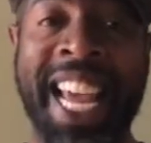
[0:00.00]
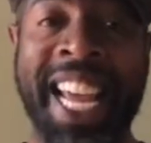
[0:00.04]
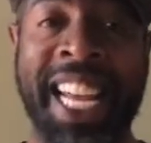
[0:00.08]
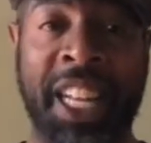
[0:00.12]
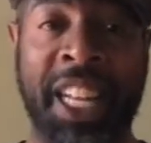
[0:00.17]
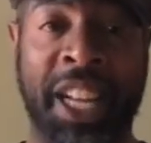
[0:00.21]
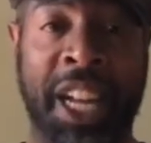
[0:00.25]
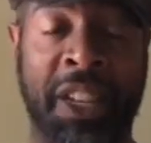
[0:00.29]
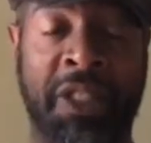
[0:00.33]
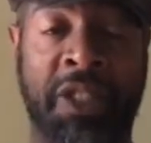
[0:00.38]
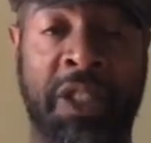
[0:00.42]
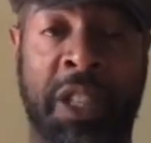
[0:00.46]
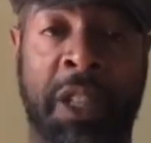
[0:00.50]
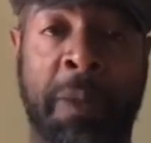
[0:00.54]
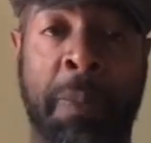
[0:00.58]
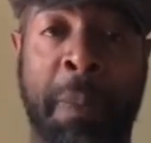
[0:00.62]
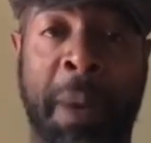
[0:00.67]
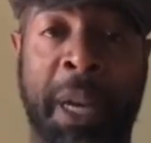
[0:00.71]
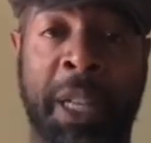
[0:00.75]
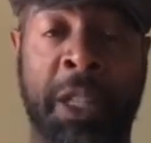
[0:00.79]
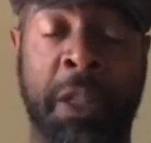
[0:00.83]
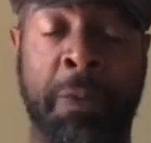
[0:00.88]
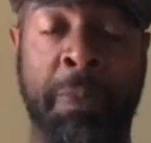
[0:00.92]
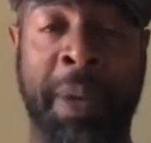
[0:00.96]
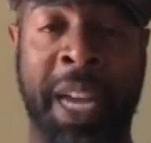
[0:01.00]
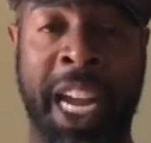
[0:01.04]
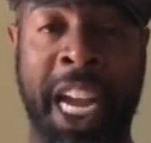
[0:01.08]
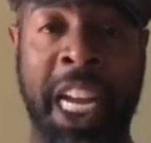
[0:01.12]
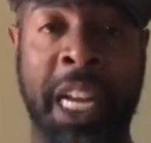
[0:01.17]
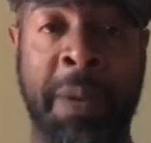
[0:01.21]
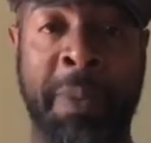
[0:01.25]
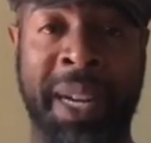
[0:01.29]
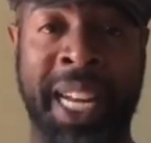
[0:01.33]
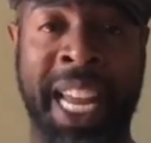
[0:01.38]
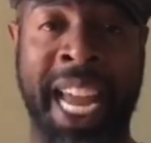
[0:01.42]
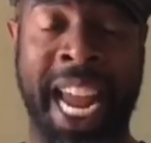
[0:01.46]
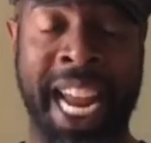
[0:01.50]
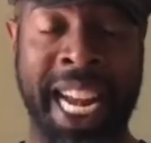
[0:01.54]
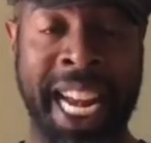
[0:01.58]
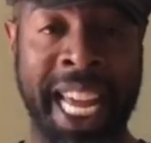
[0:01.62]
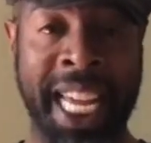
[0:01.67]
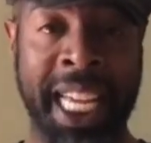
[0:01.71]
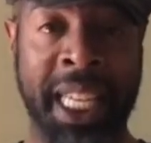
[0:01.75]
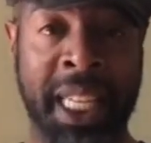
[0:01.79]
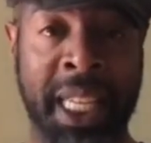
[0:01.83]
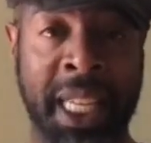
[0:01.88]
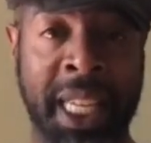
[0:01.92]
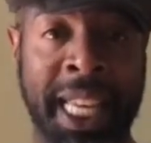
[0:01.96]
not just muscle pain, but
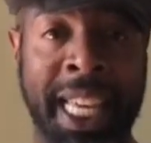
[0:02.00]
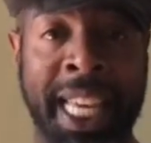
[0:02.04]
headaches.